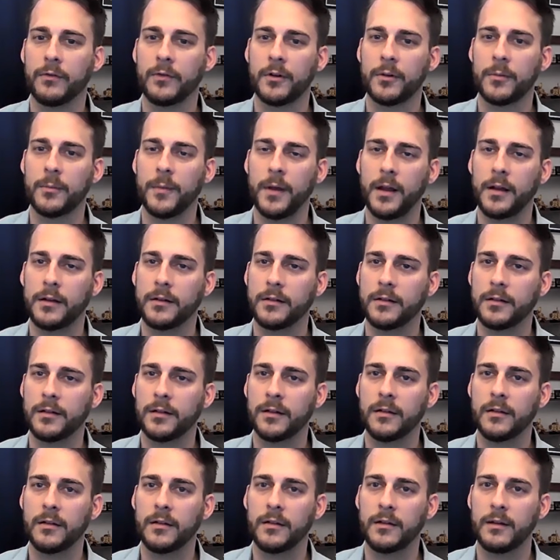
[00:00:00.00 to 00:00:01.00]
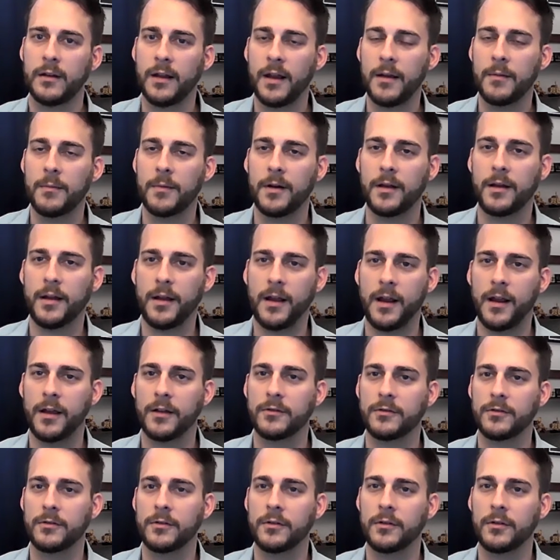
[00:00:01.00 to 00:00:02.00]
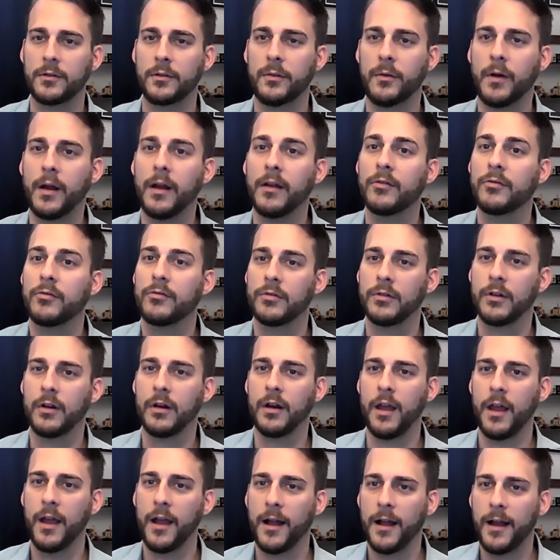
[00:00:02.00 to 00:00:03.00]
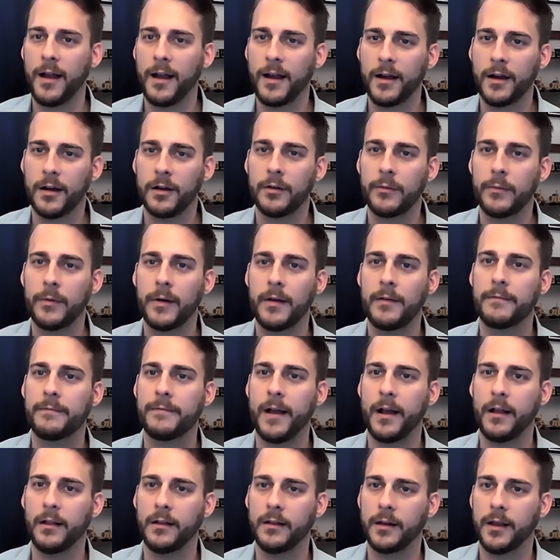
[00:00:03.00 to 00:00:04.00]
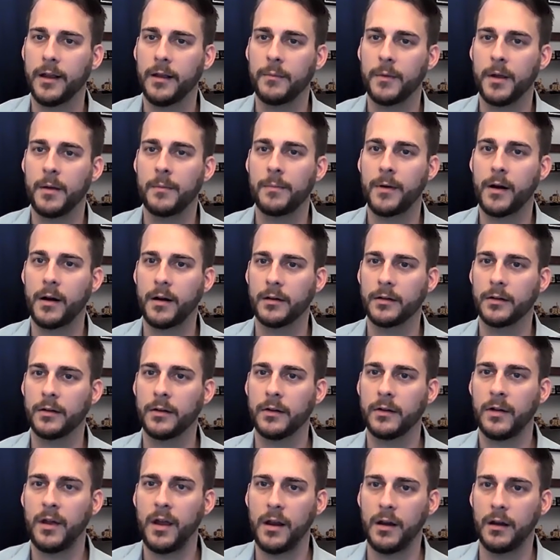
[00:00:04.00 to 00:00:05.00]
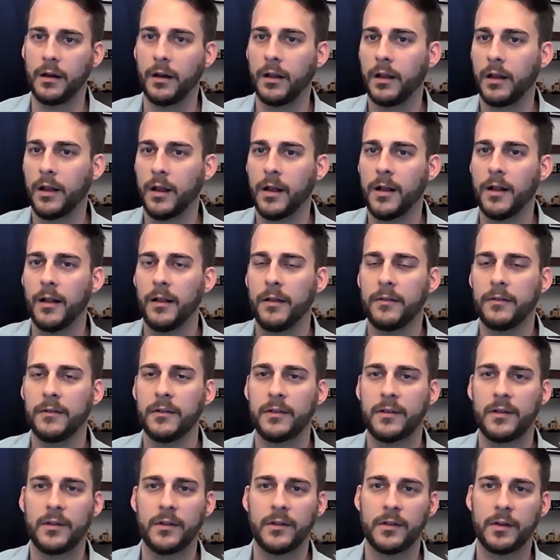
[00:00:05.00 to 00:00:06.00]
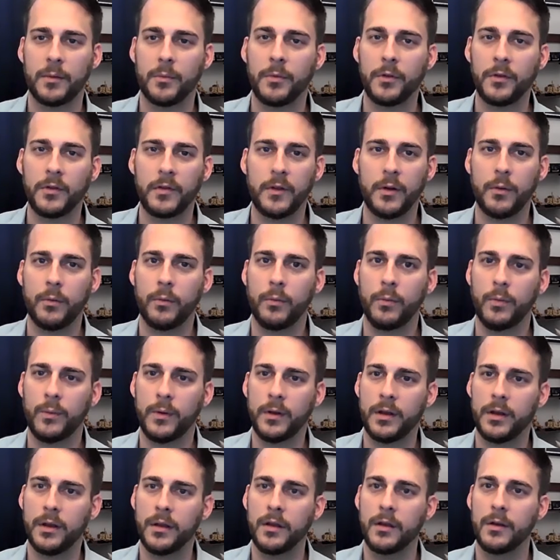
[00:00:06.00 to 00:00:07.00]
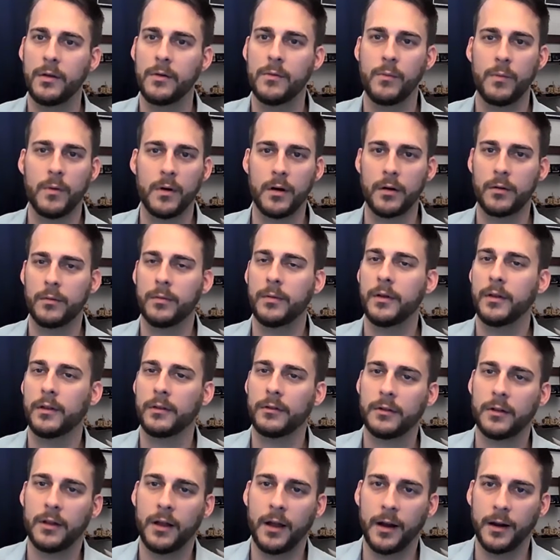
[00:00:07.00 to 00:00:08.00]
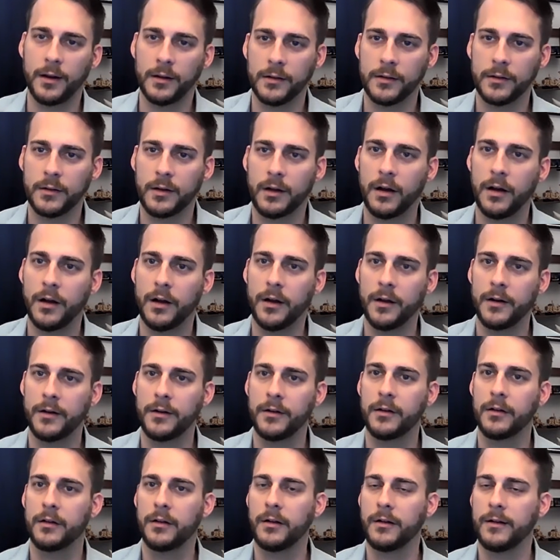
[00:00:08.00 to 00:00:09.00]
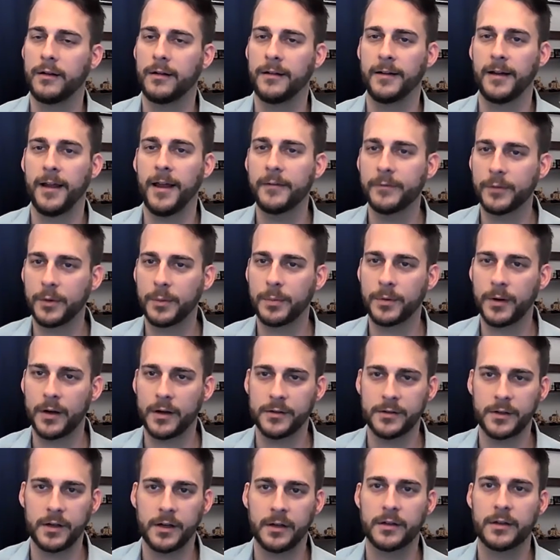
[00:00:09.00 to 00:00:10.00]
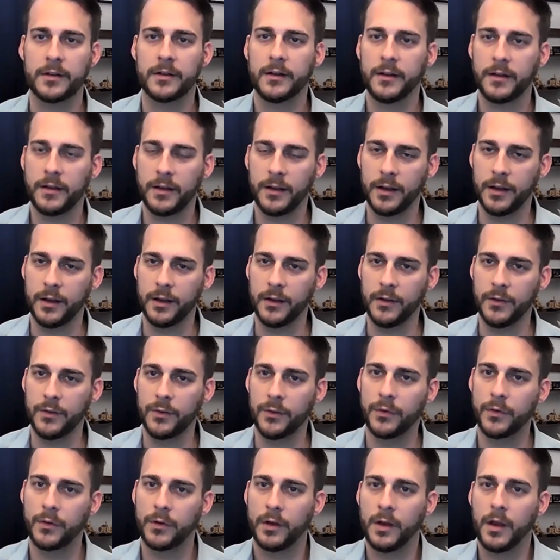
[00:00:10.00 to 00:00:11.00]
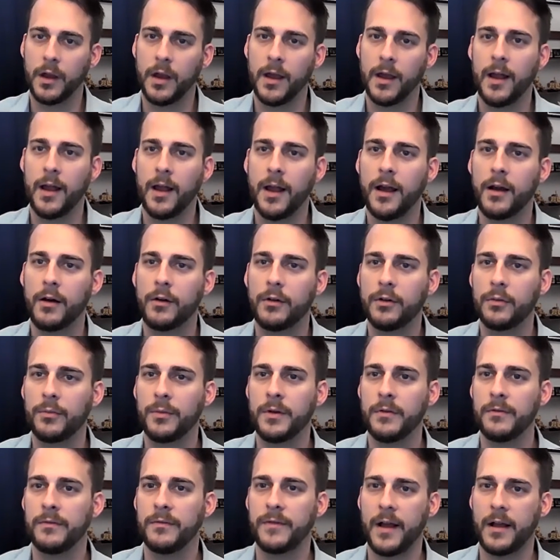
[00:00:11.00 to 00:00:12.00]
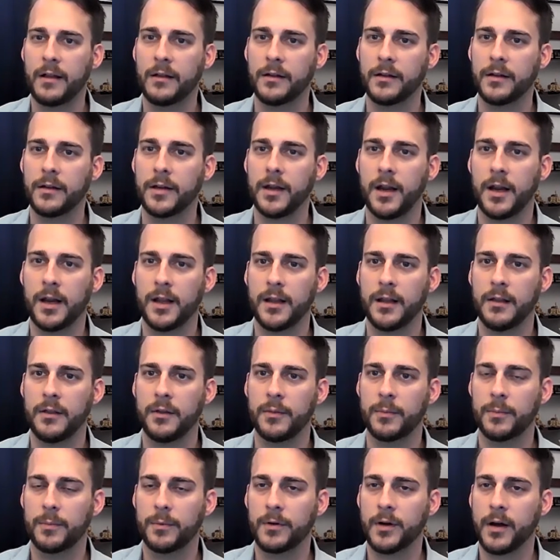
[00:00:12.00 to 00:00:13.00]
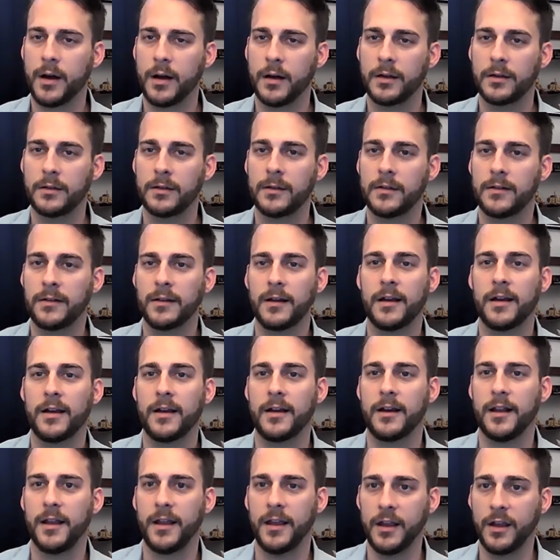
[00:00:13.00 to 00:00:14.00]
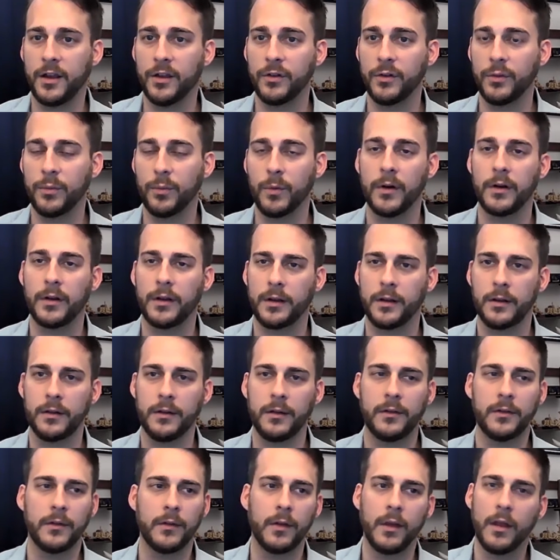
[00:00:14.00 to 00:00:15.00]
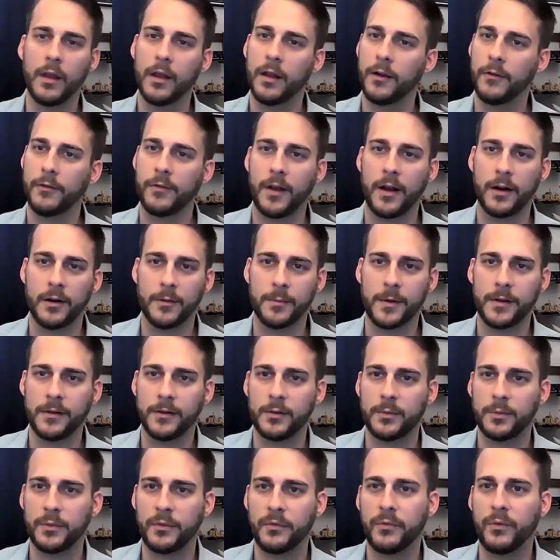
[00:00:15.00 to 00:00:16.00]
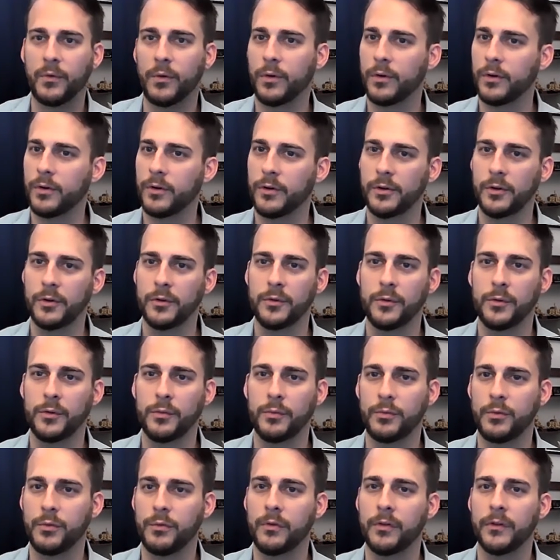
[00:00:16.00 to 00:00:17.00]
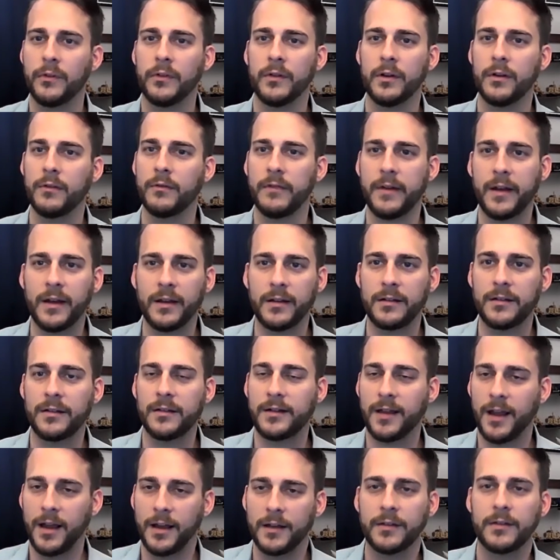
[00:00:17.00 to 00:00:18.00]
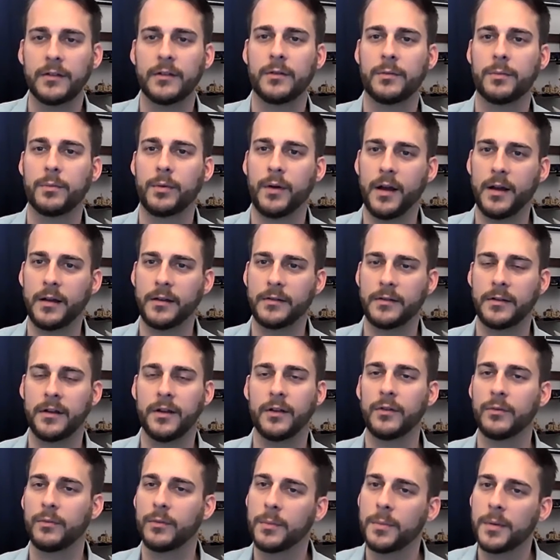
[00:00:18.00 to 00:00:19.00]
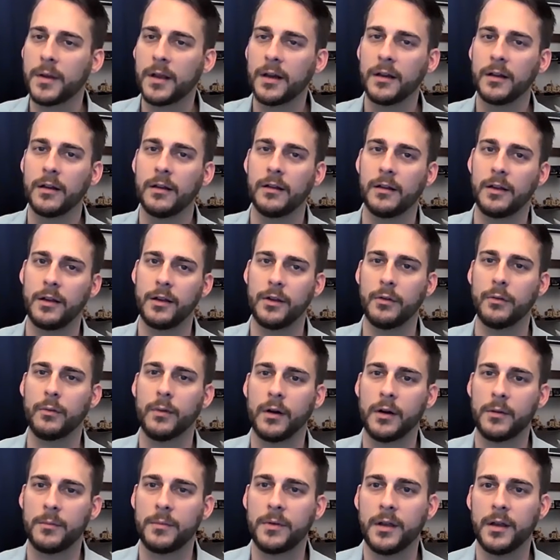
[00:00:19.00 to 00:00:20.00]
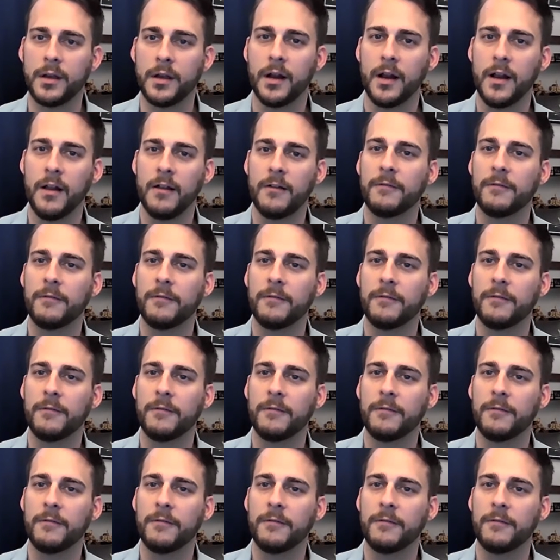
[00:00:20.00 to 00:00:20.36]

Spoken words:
Firm. And today I want to answer the question, how do I validate my product design? This is something that we work with clients on every project is how do we validate that the product design is working? We talked about this before, you do this invest test process repeatedly. You want to be